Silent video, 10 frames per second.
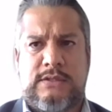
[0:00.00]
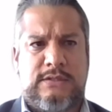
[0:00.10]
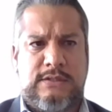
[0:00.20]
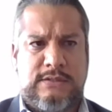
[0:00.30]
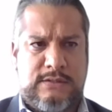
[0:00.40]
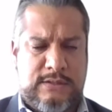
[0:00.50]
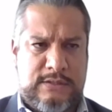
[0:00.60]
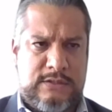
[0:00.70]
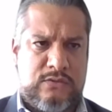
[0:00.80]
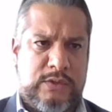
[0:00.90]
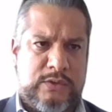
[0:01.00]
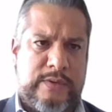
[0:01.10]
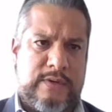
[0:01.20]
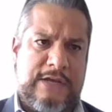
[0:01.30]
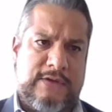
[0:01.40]
This is what
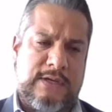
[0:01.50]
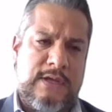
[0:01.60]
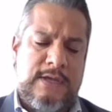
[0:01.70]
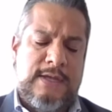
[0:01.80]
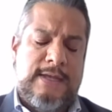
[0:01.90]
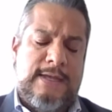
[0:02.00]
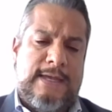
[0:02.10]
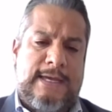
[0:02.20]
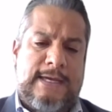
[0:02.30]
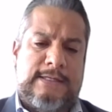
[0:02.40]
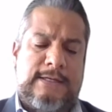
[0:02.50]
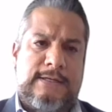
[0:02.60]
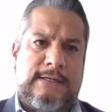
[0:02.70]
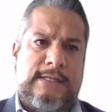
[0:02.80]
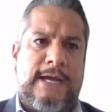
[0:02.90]
we're living, and
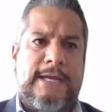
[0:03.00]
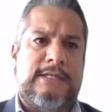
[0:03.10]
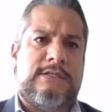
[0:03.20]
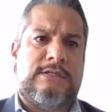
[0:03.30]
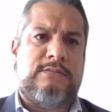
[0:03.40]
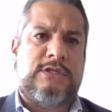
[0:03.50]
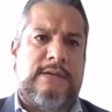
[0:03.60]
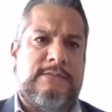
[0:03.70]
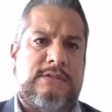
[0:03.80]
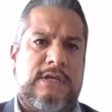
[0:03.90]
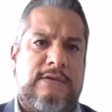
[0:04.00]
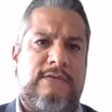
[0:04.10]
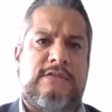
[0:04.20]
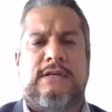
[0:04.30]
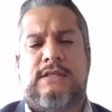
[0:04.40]
clients sometimes they
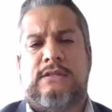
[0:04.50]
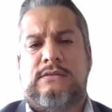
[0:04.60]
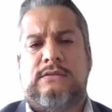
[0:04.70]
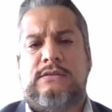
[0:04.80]
even think that